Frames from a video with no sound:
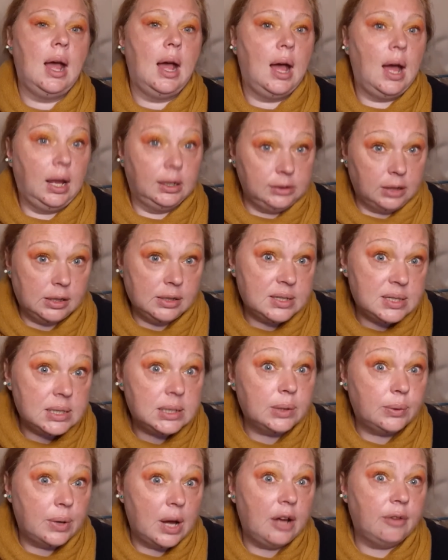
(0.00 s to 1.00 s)
and I
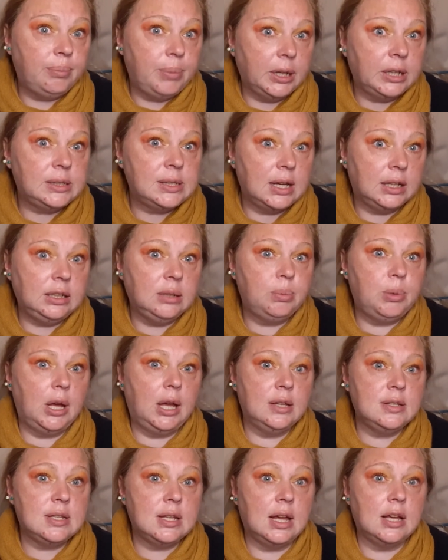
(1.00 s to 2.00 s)
still have big teddy
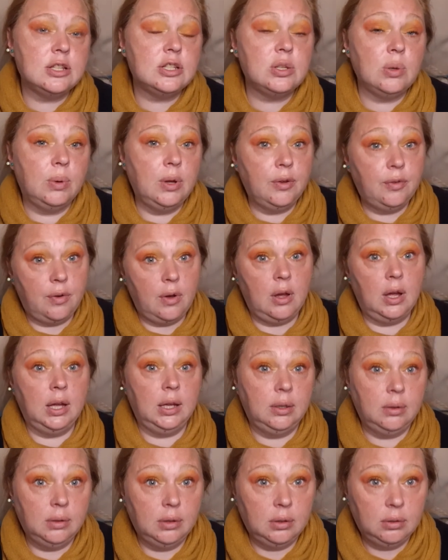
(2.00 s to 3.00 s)
bears there. So if
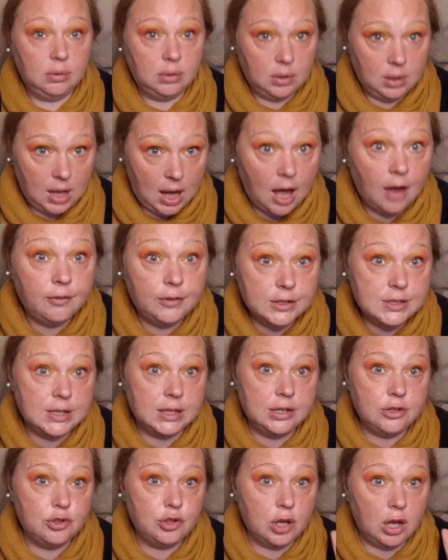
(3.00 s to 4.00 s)
I have a
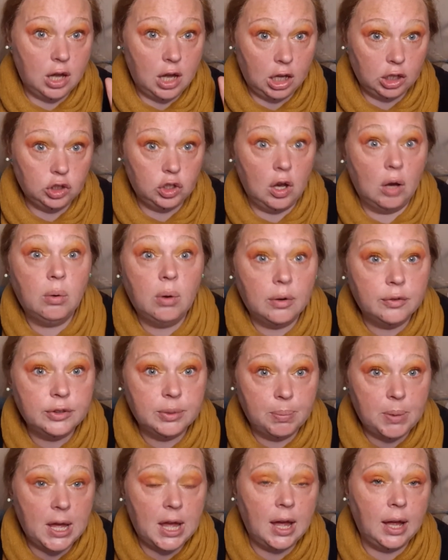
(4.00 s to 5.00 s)
seizure and go off the
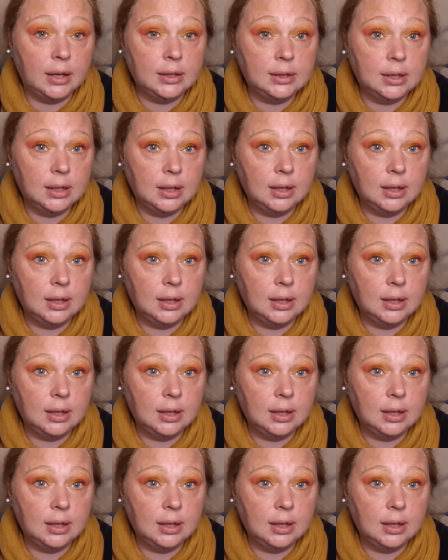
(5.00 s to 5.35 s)
bed,